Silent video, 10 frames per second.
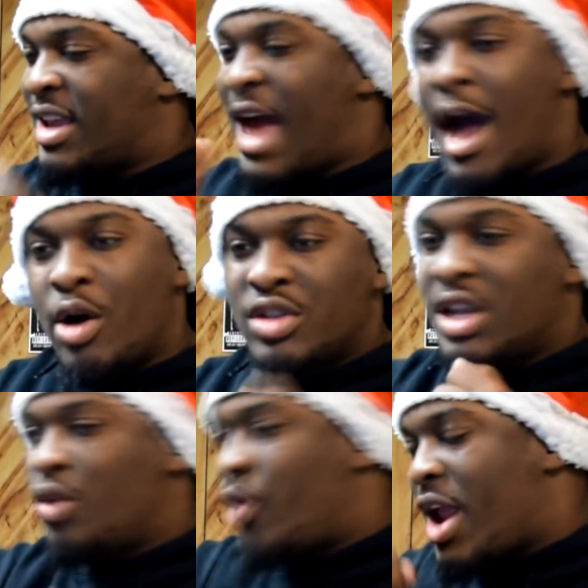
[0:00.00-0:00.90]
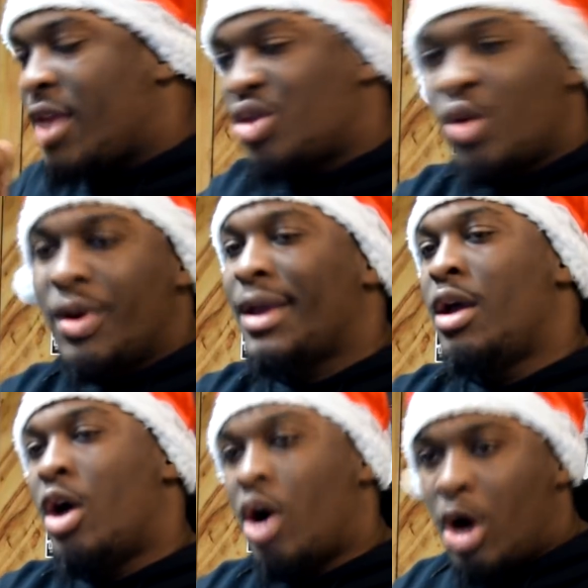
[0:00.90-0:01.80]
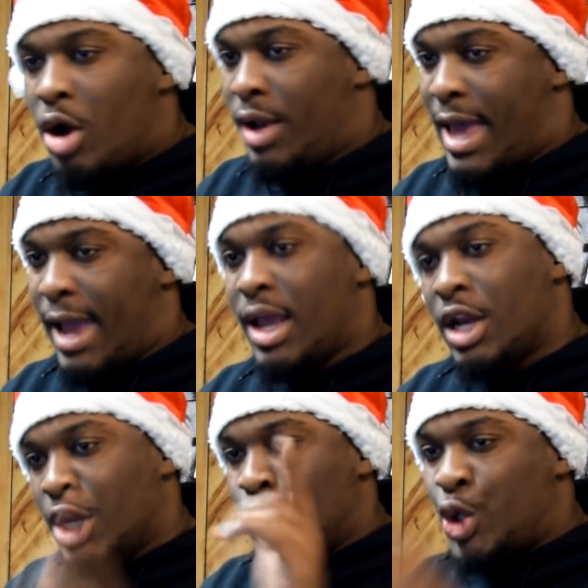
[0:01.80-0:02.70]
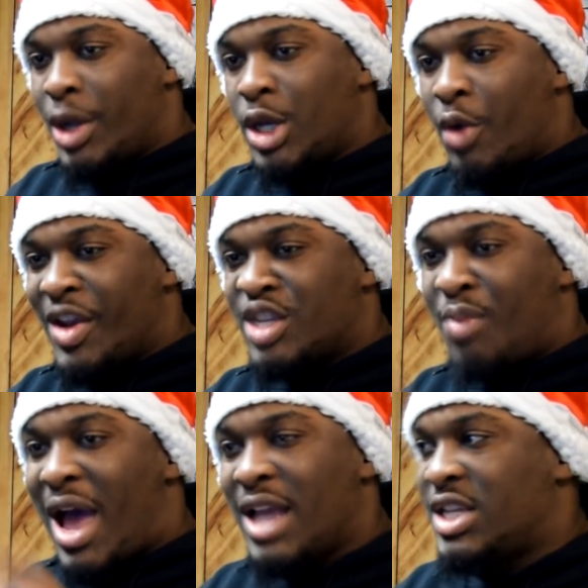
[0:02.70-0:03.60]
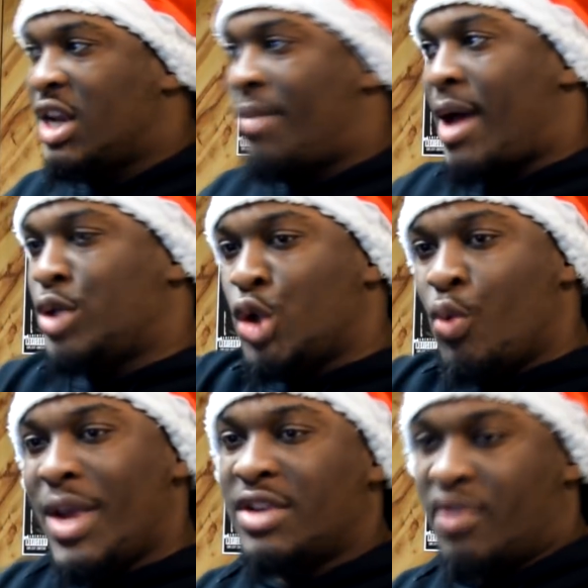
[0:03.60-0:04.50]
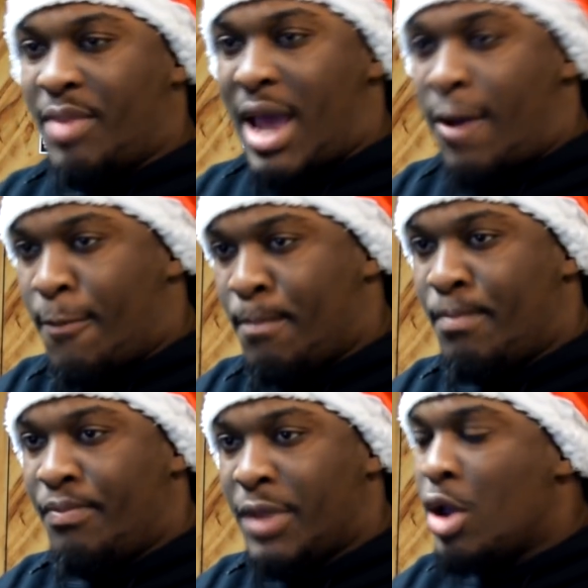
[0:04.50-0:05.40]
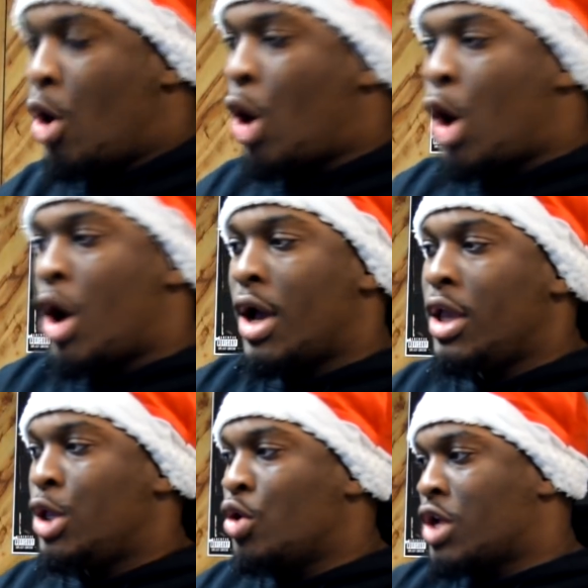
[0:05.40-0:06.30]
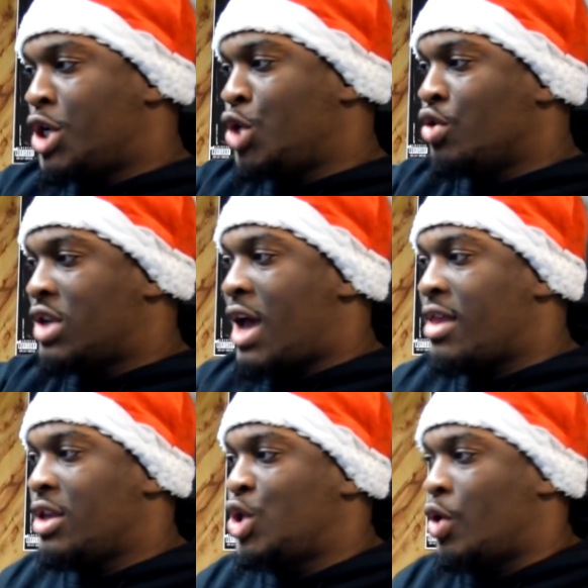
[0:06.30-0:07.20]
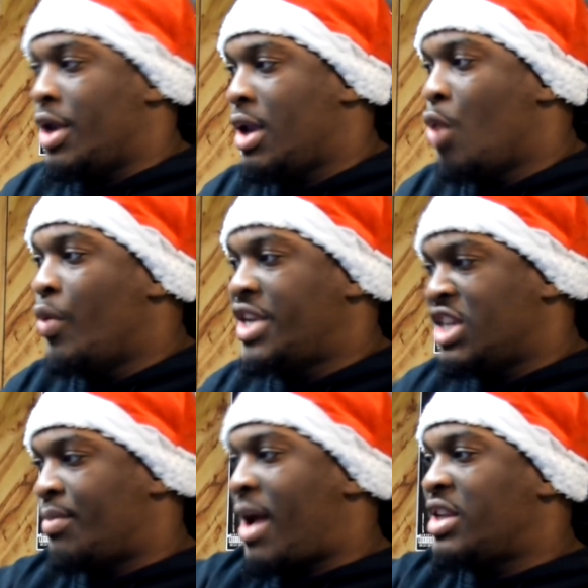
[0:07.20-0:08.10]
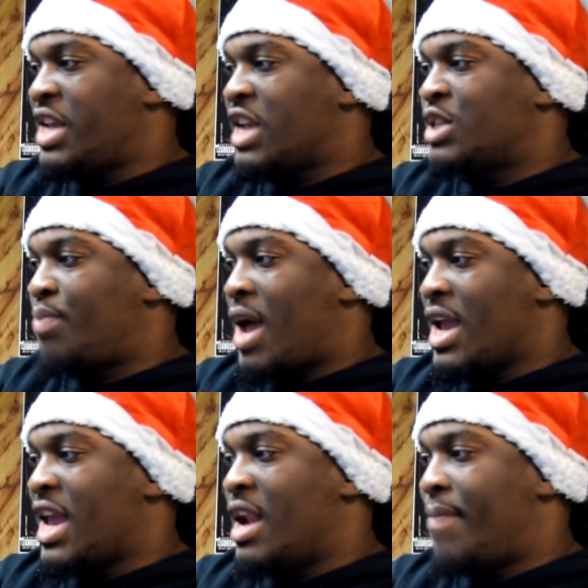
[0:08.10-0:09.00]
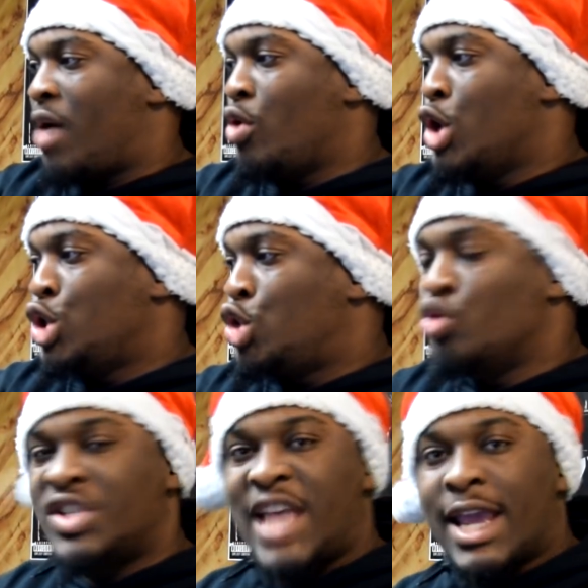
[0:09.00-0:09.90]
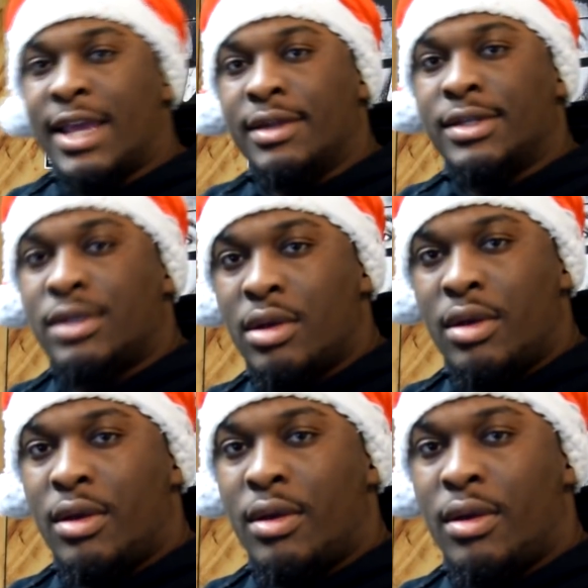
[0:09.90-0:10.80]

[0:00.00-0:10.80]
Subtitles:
The cows done ran through it, all that. The joint don't expire till about 2 weeks from now. Or you could choose the other joint, which is about to expire in about 2 seconds.